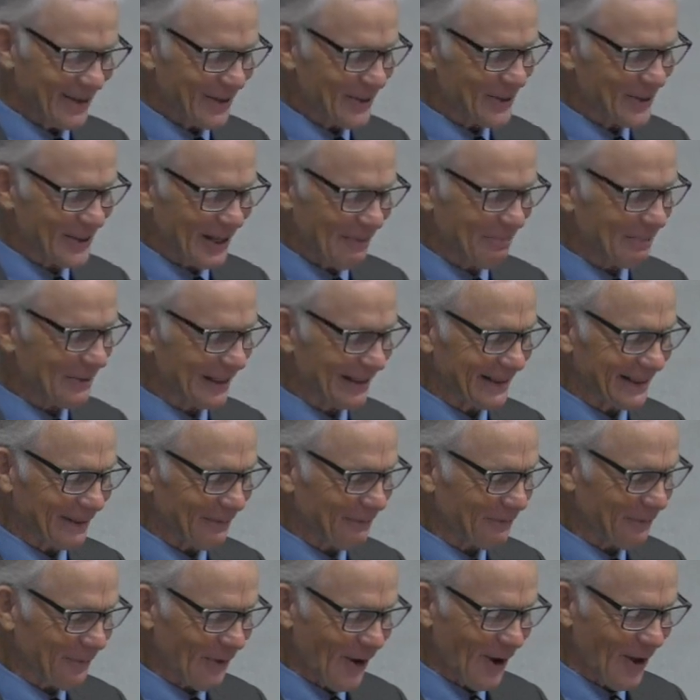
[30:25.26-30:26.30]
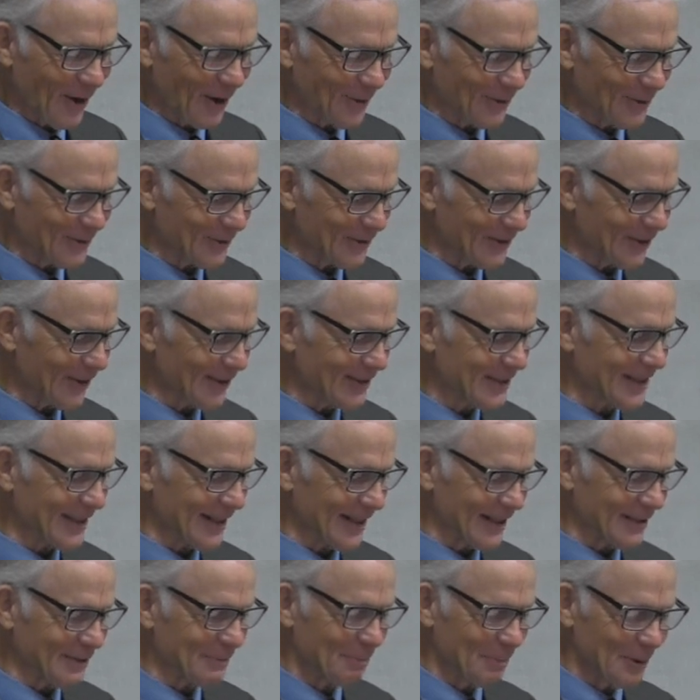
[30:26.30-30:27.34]
something that follows just
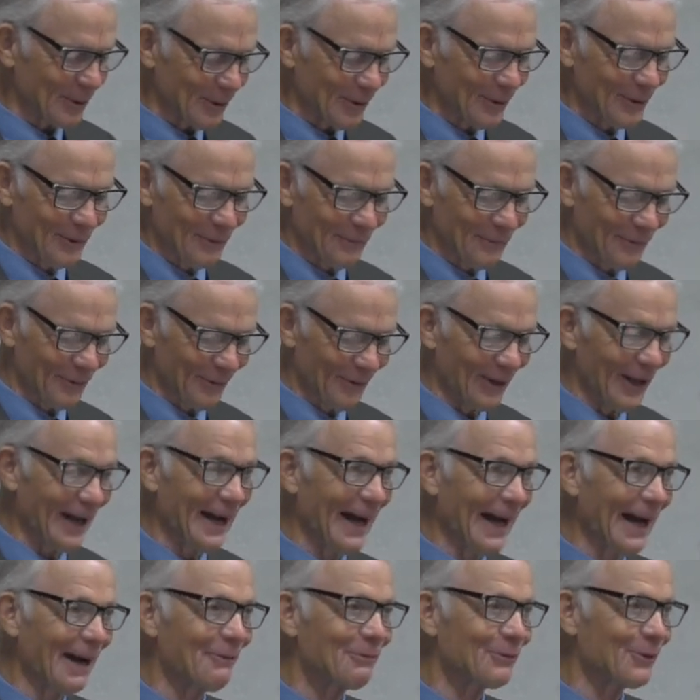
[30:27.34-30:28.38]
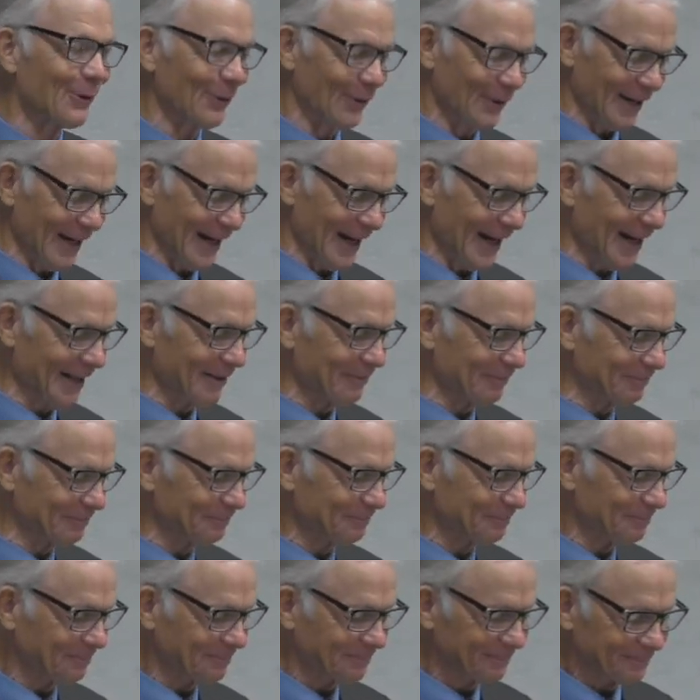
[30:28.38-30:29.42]
is beautiful after that.
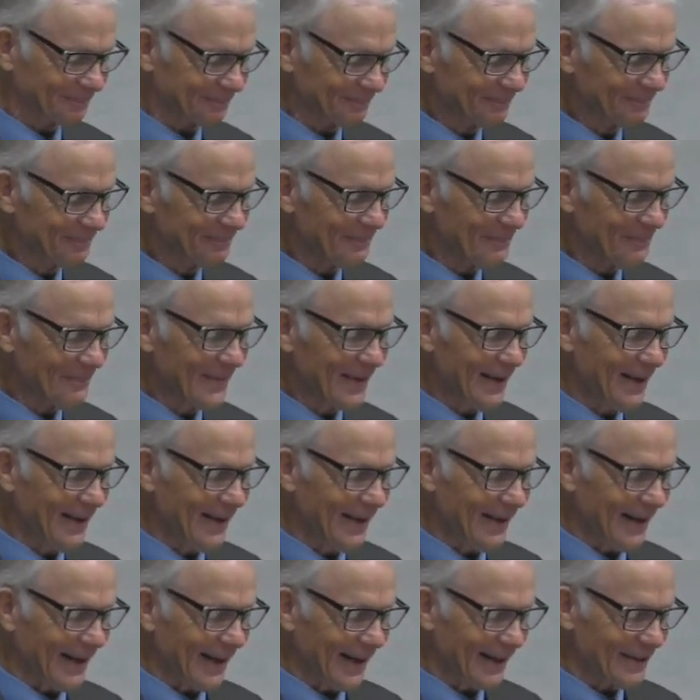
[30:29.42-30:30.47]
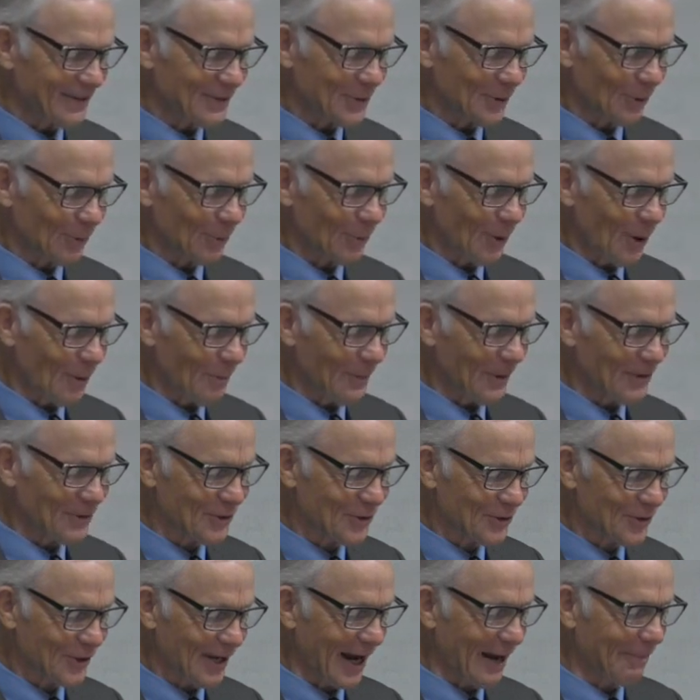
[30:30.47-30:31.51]
And so
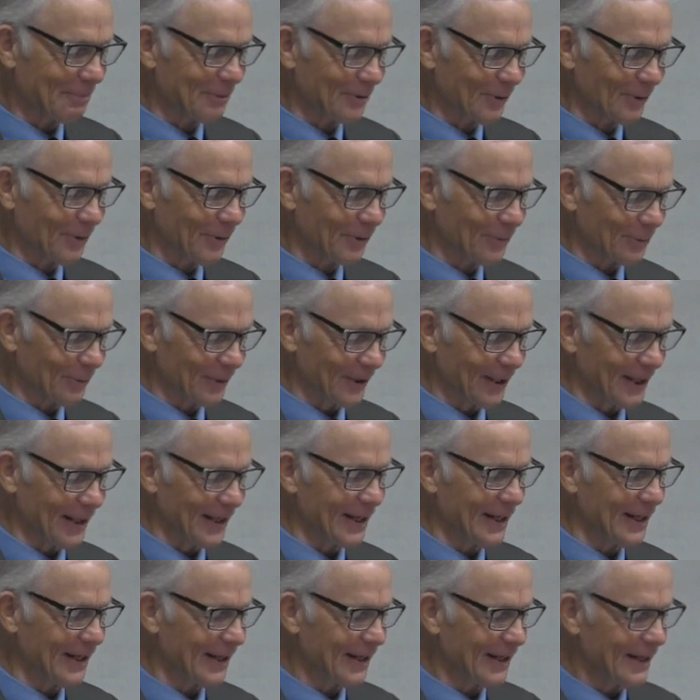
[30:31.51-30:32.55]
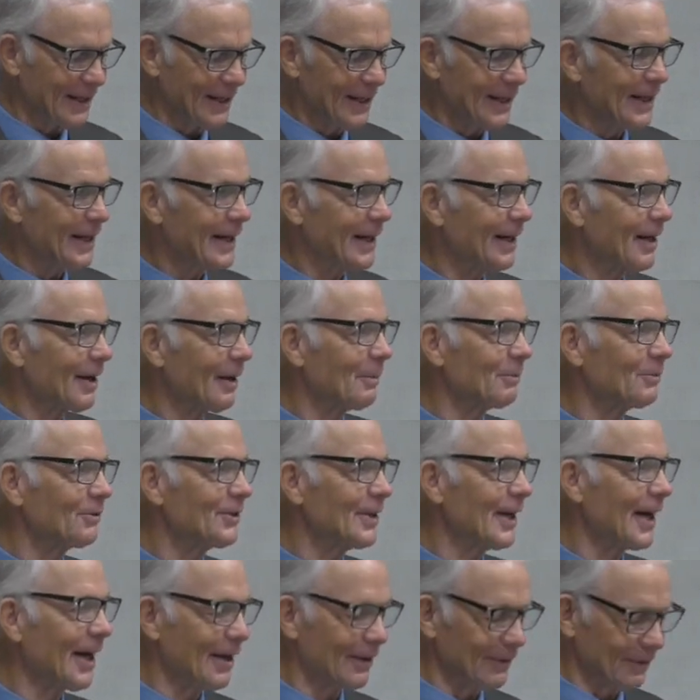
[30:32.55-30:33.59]
Romans chapter 3, he comes
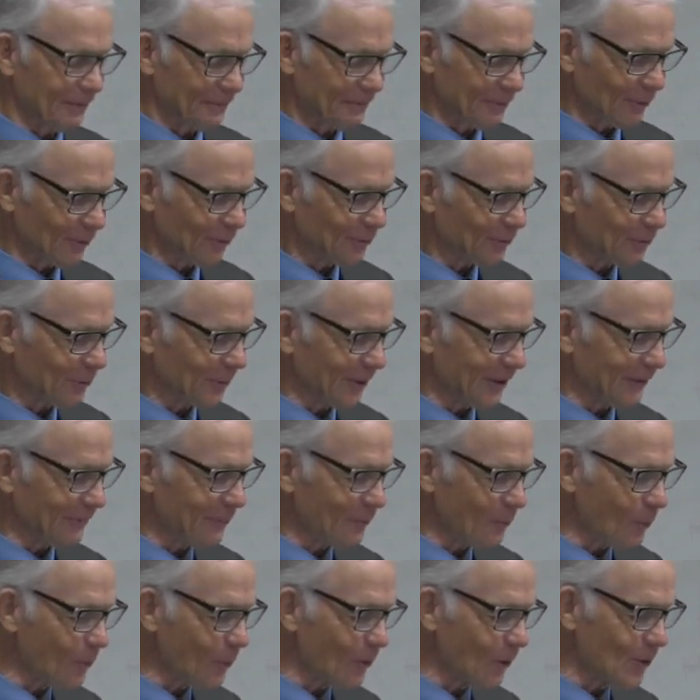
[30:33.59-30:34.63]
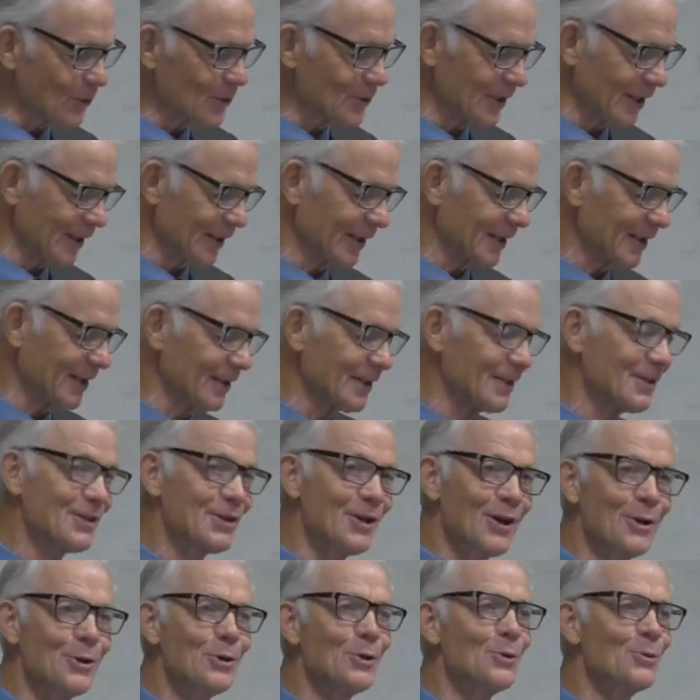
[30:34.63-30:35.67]
down to verse 24 and
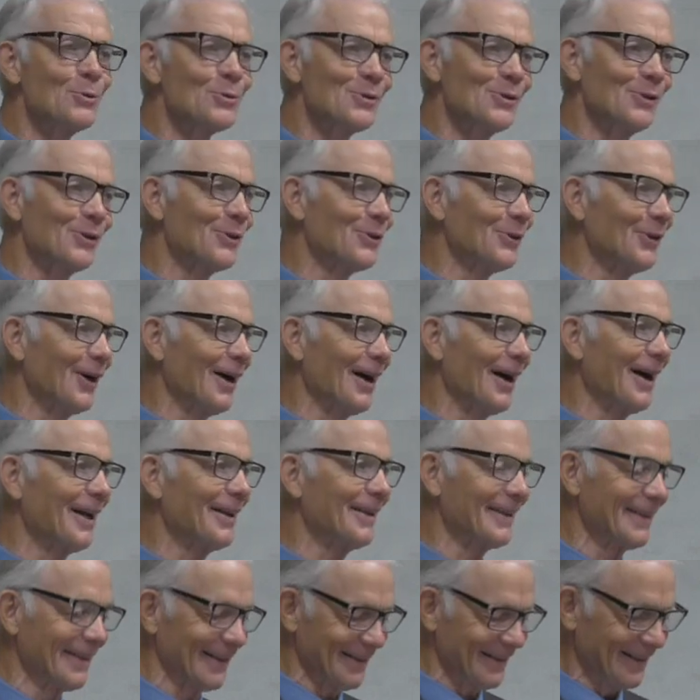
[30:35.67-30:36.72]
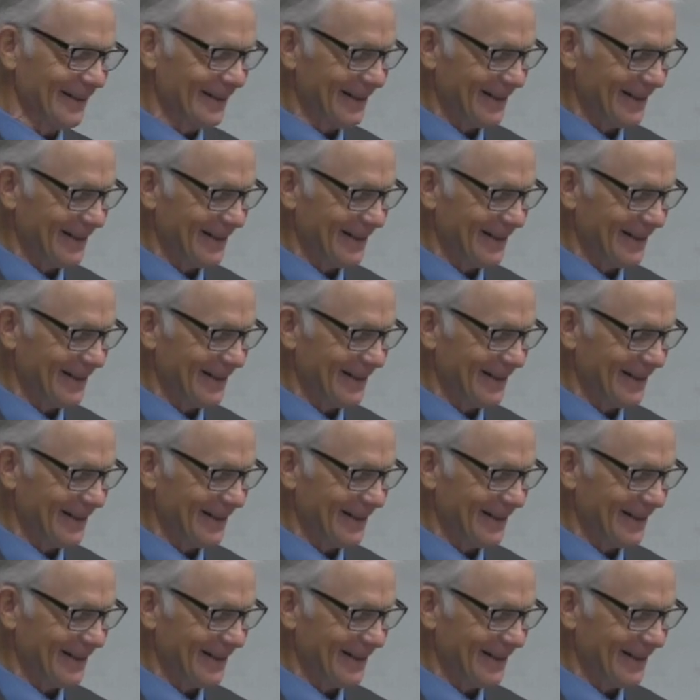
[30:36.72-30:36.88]
continues the thought that